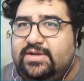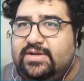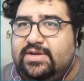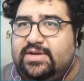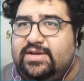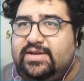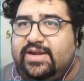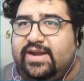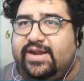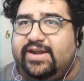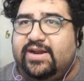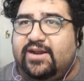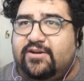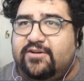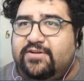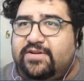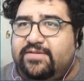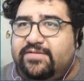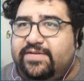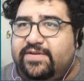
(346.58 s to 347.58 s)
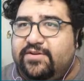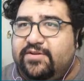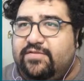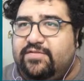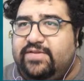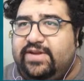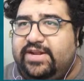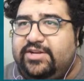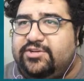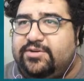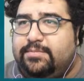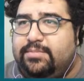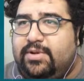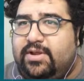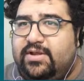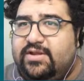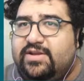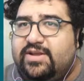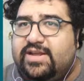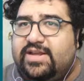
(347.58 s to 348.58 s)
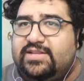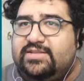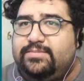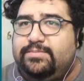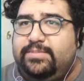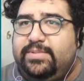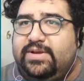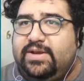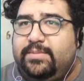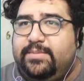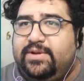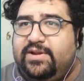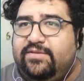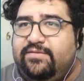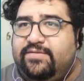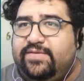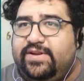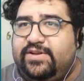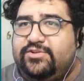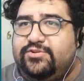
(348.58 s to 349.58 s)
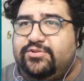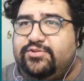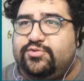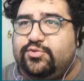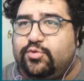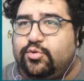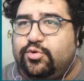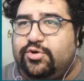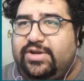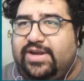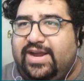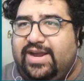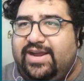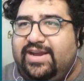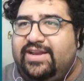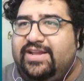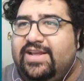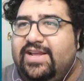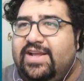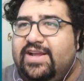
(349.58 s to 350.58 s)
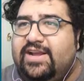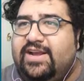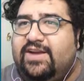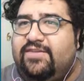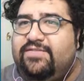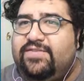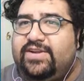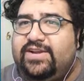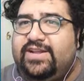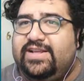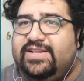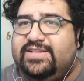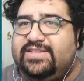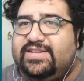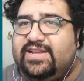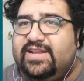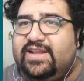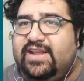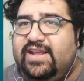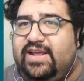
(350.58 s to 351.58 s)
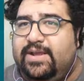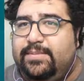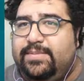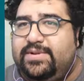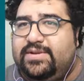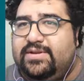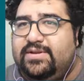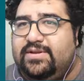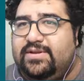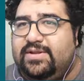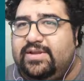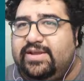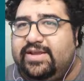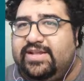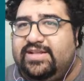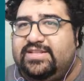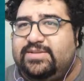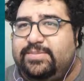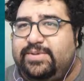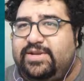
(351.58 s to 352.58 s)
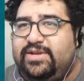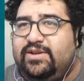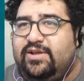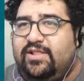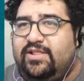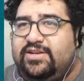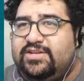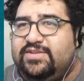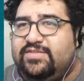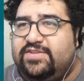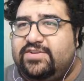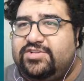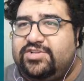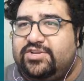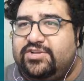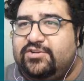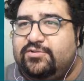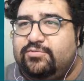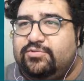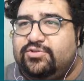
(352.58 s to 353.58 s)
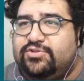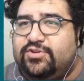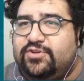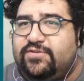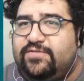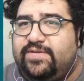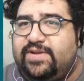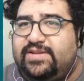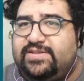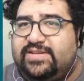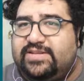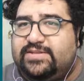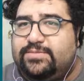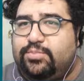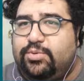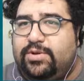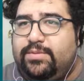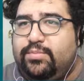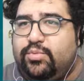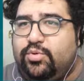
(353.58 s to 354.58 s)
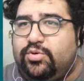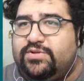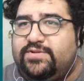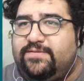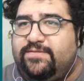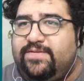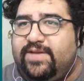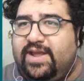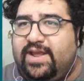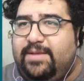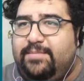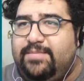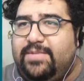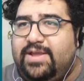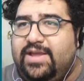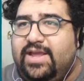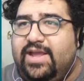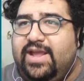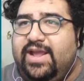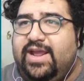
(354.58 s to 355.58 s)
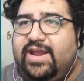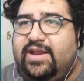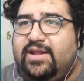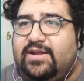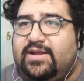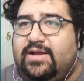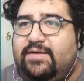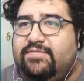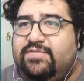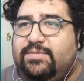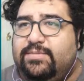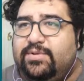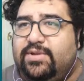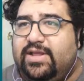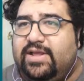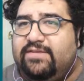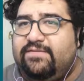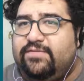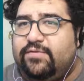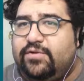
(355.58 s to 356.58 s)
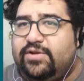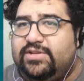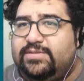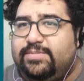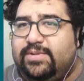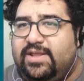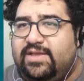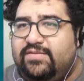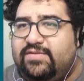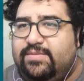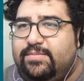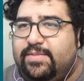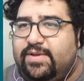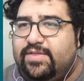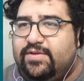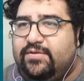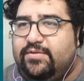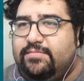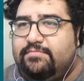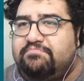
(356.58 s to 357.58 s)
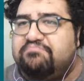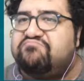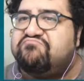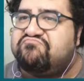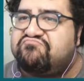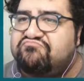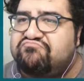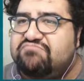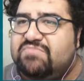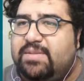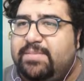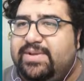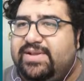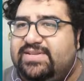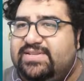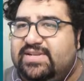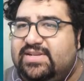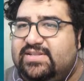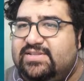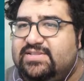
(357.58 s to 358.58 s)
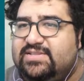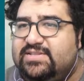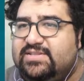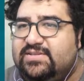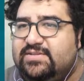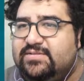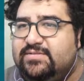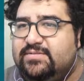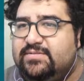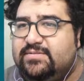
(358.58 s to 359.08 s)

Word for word: a kind-hearted defender of nature, Blanka has become an adventure tour guide, confident his intimate knowledge of the jungle will serve as a springboard to fame and a comfortable life for his beloved mother. That makes sense.